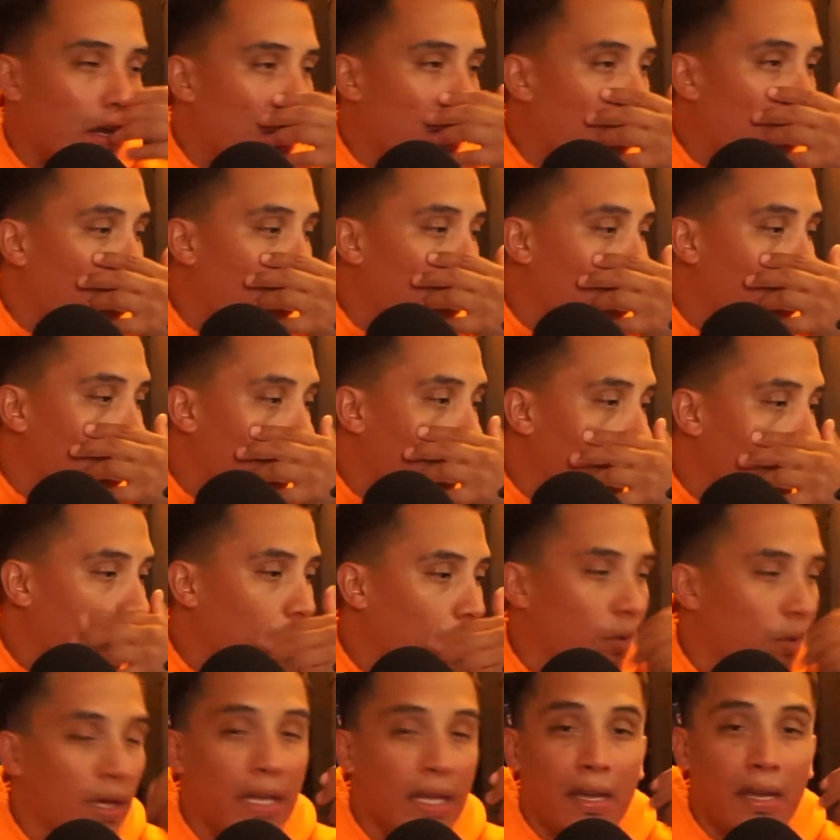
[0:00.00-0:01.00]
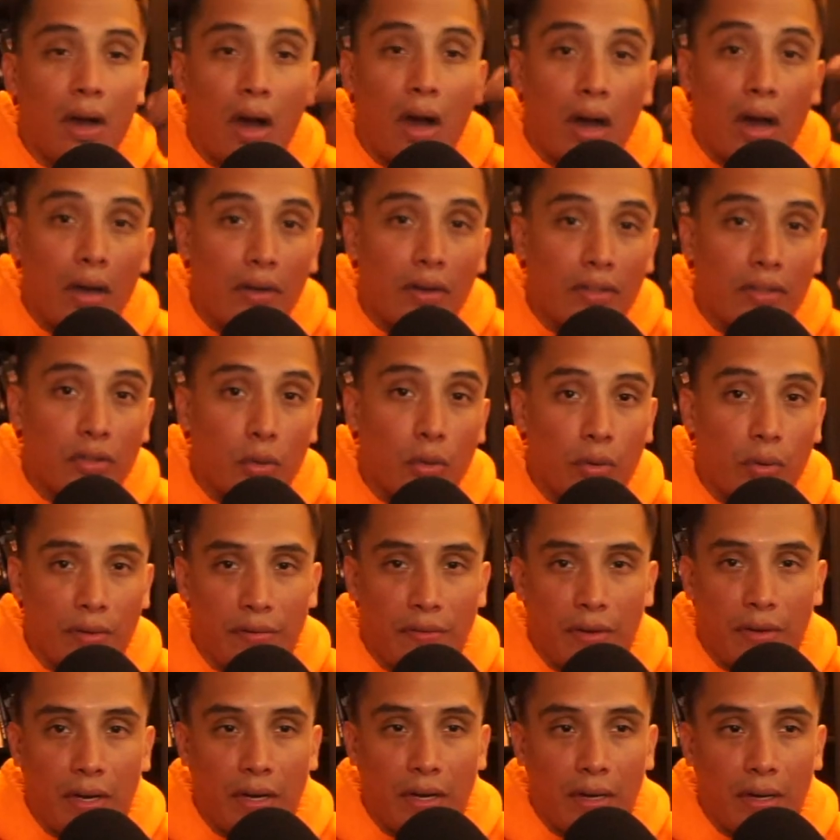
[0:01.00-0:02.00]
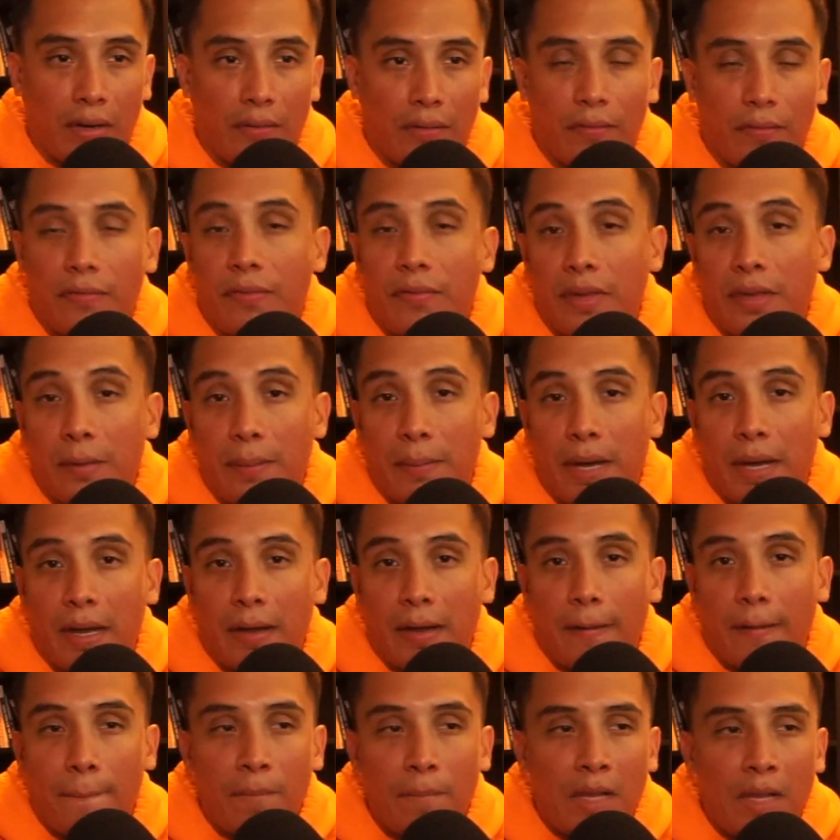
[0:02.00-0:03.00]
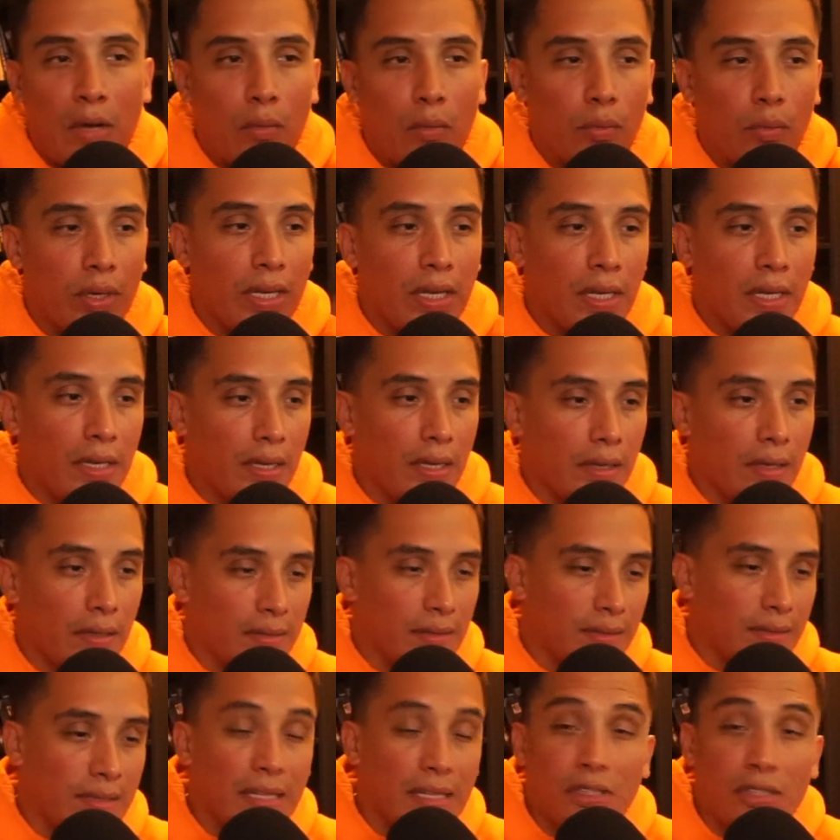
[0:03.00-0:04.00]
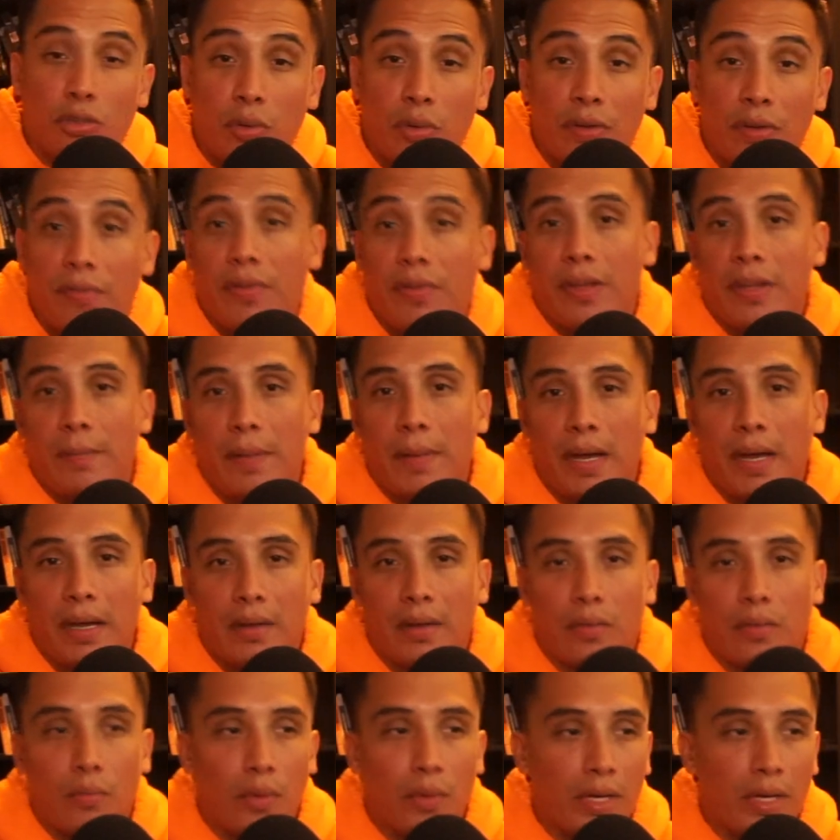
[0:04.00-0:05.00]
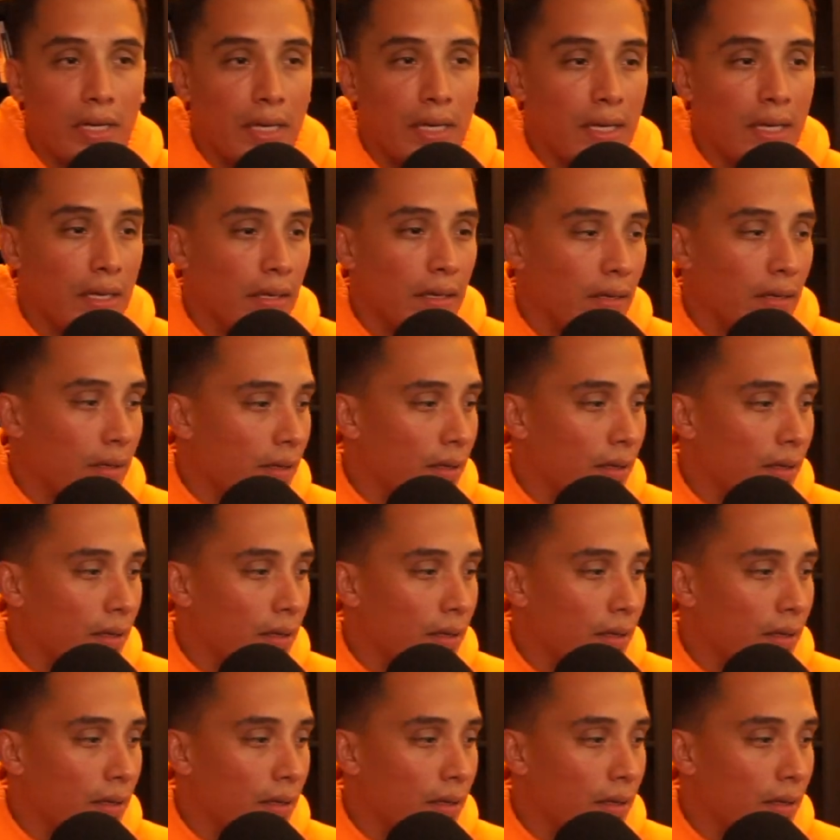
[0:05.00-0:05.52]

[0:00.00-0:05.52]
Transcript: We need auditory feedback. We need sensory feedback. We need